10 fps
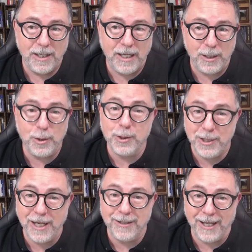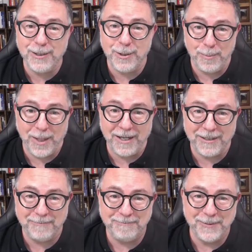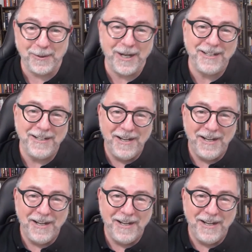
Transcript: And you can take that to the bank. All right.